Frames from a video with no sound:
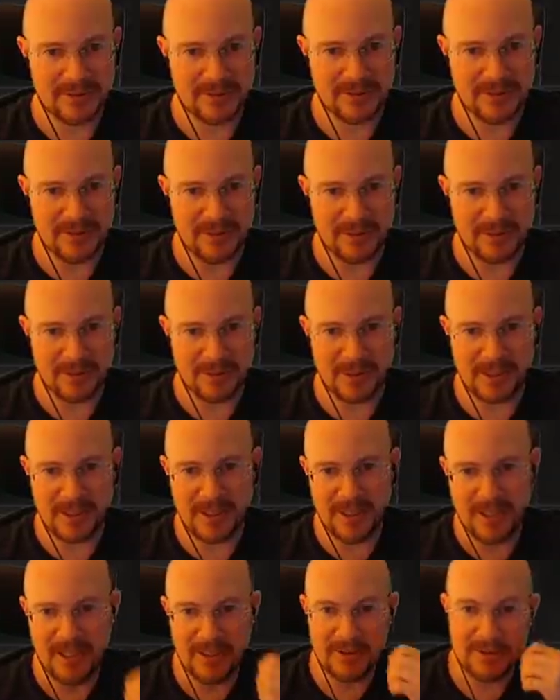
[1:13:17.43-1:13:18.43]
All right, what do we
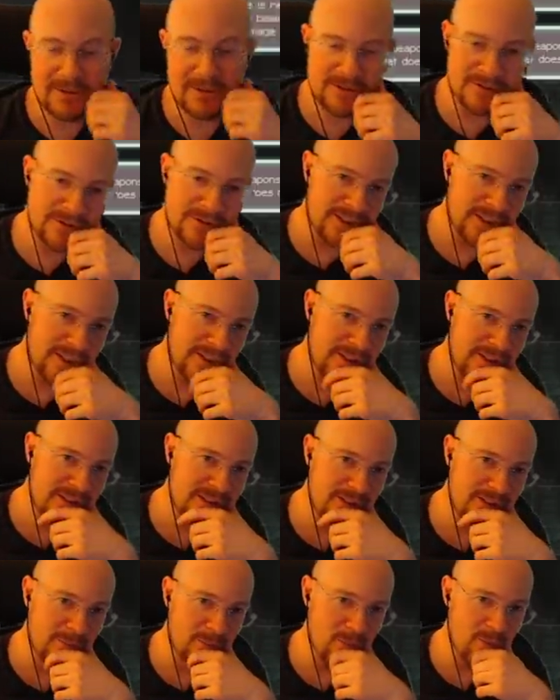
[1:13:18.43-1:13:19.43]
got? Oh, there's
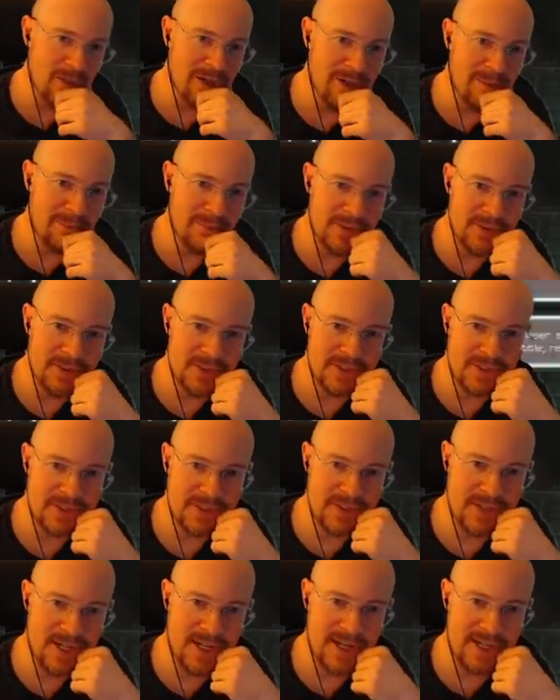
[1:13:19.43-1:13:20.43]
some weapons.
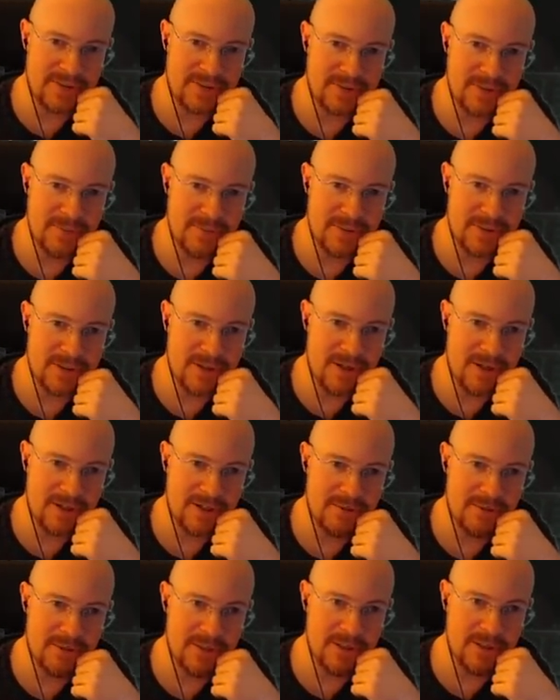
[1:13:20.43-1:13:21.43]
That's what I'm
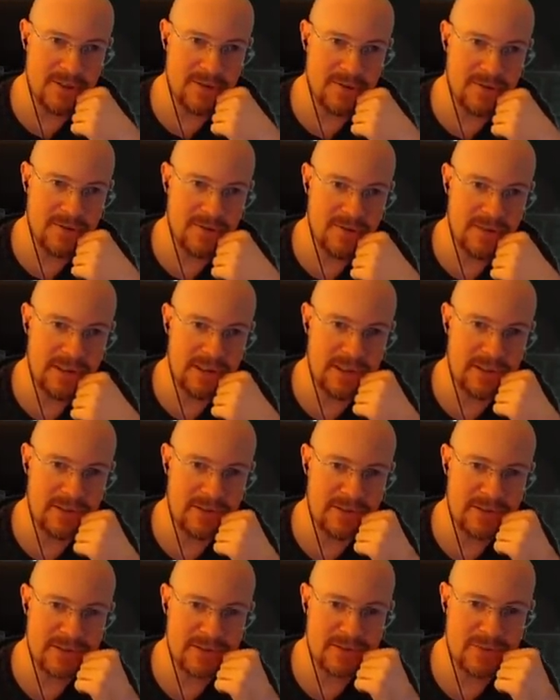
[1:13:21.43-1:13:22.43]
talking about. There
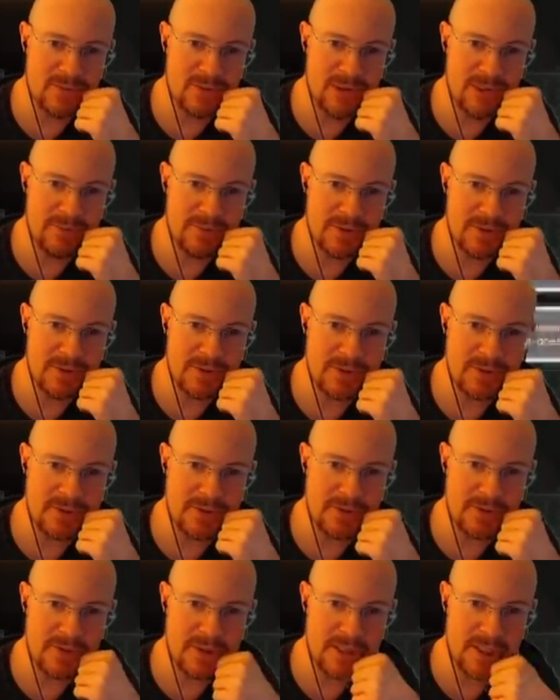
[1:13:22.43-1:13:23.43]
are some weapons.
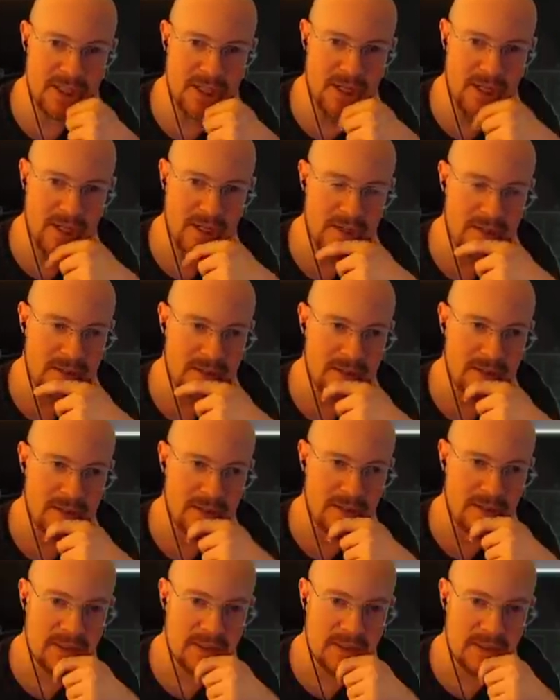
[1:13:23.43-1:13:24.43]
Okay.
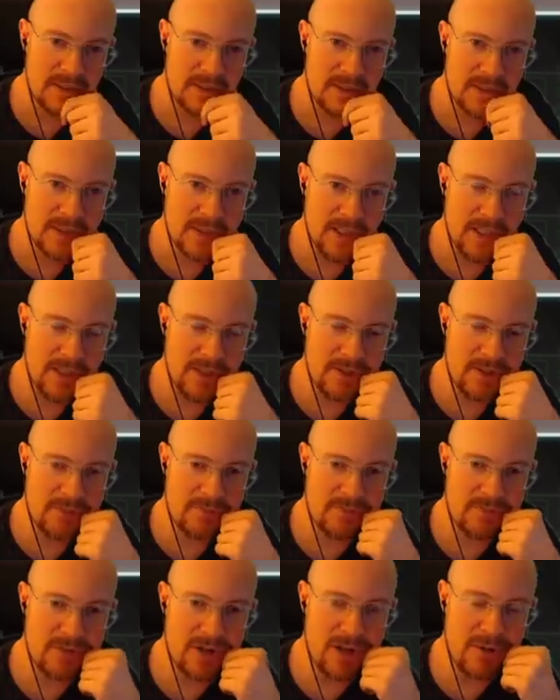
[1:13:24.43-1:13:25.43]
I also
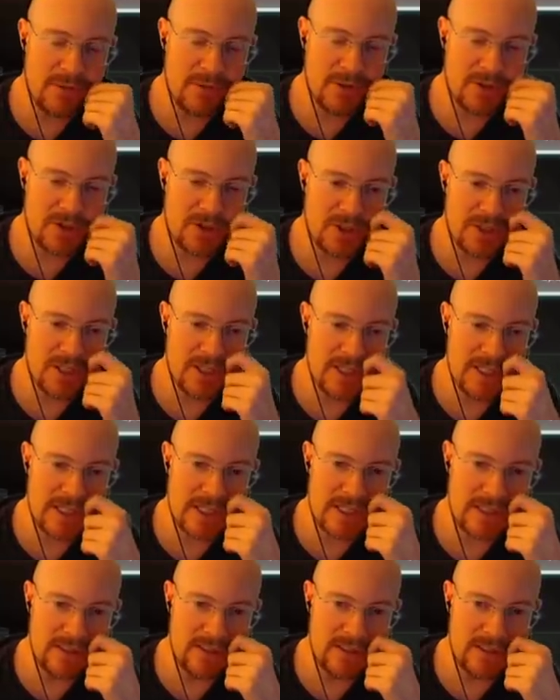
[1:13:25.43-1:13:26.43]
probably should get a
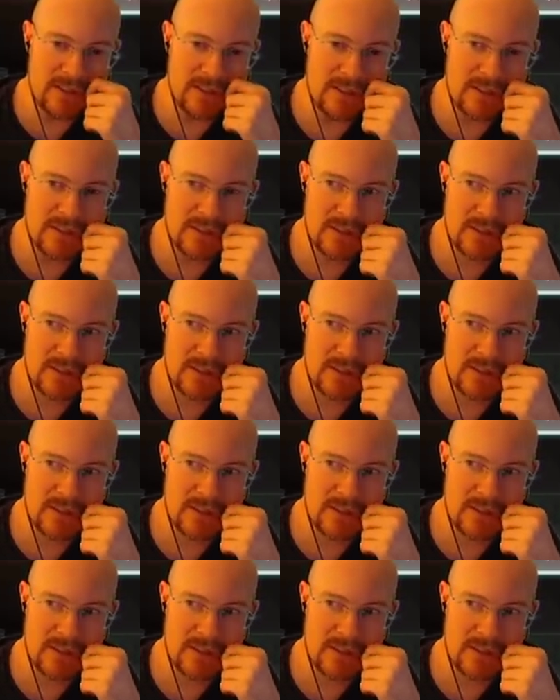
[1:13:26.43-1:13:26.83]
slug.